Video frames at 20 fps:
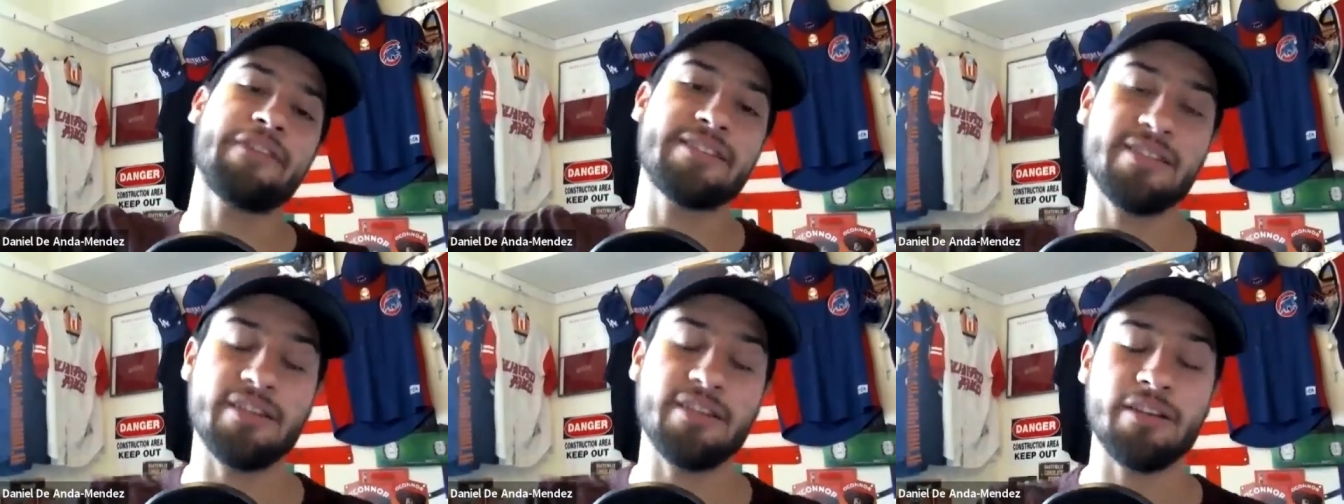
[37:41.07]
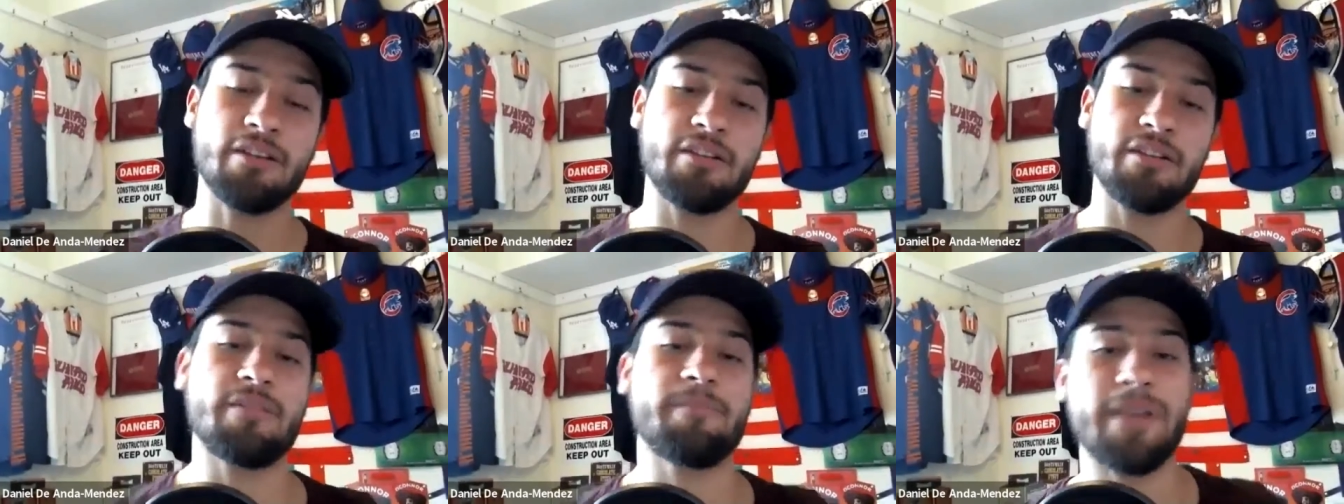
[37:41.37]
it's
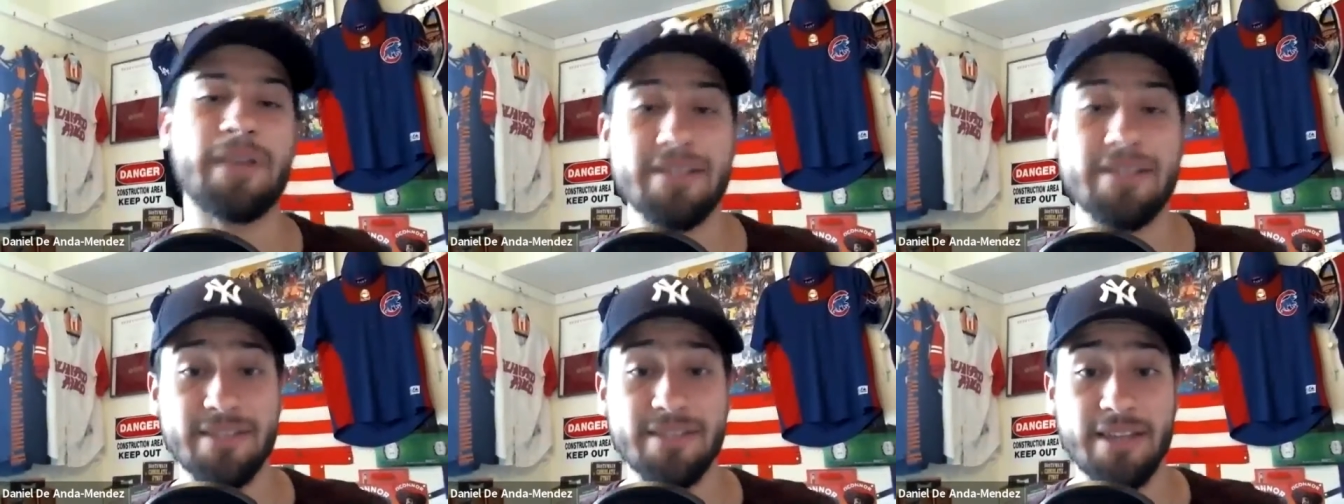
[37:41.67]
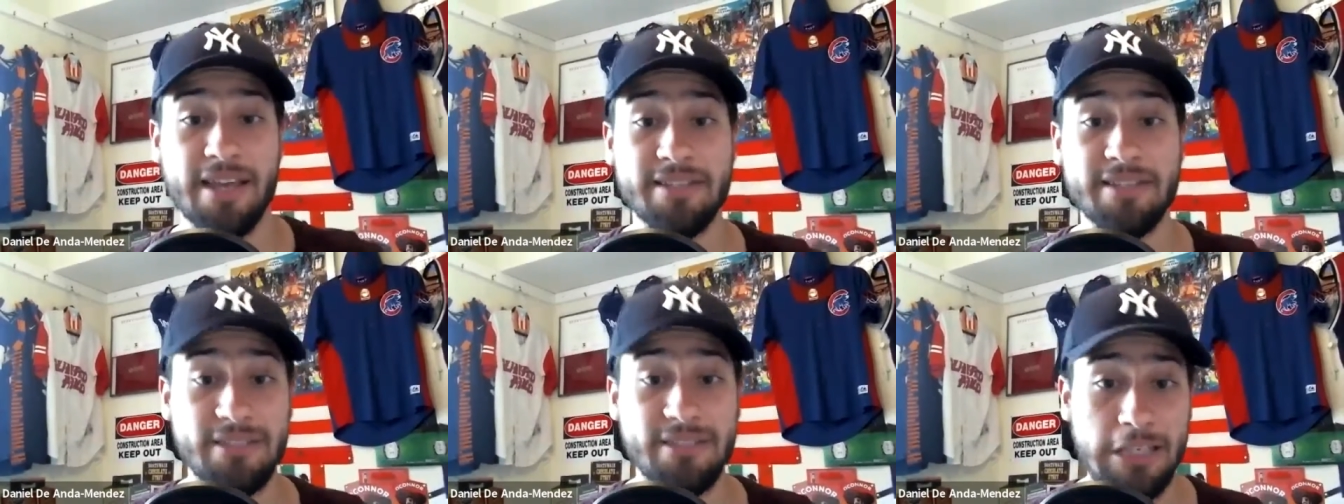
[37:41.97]
a
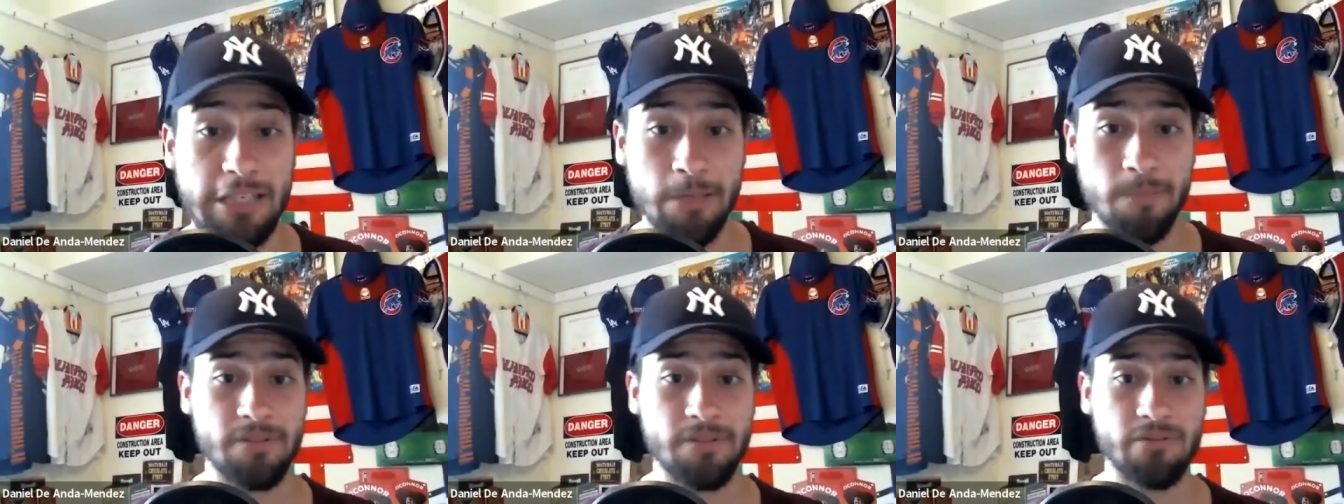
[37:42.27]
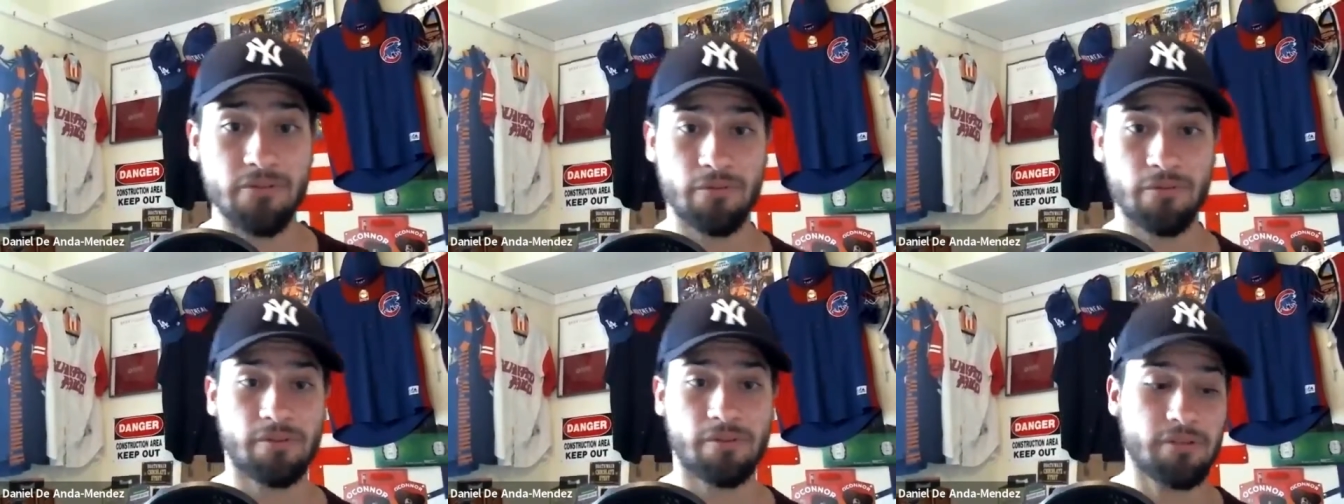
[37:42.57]
best 8
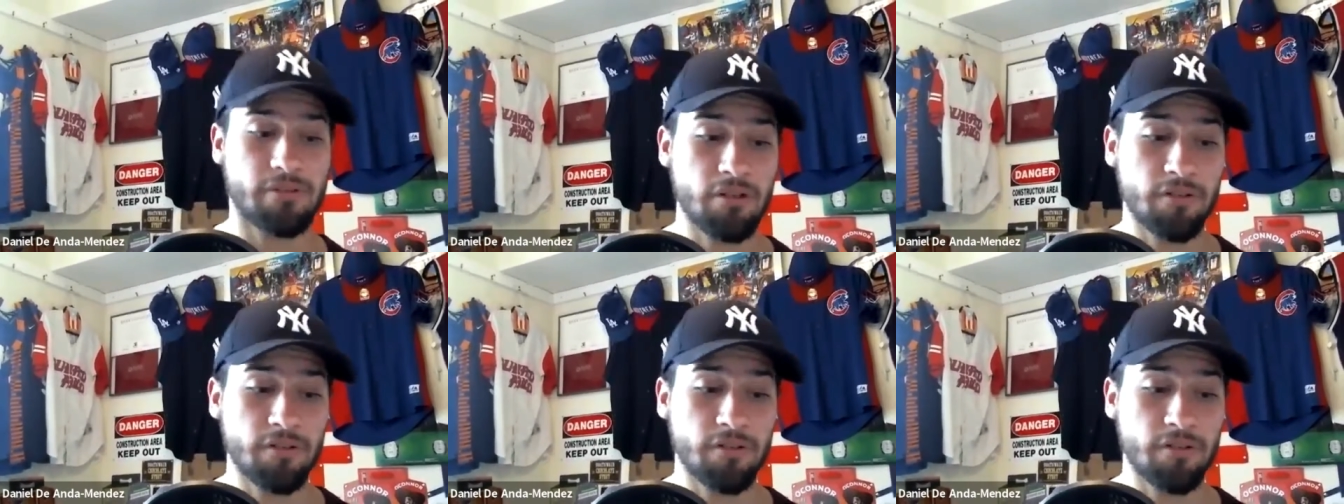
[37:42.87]
teams